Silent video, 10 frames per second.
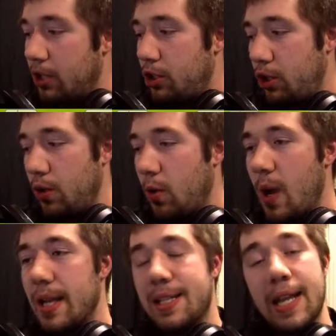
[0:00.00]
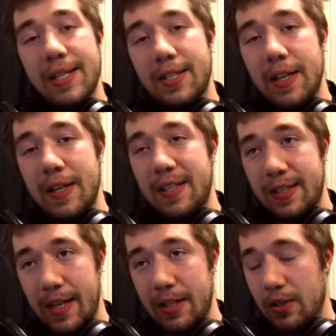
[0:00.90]
2 Destiny
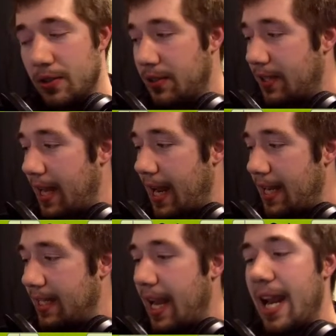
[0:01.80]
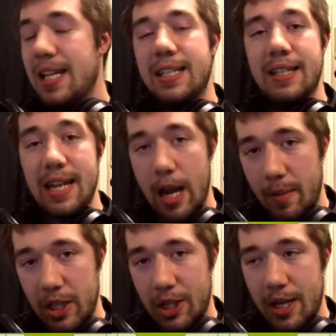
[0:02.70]
Signals, and a
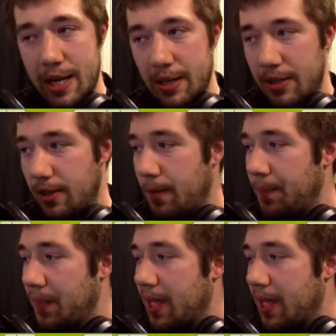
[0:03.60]
Damage Condenser.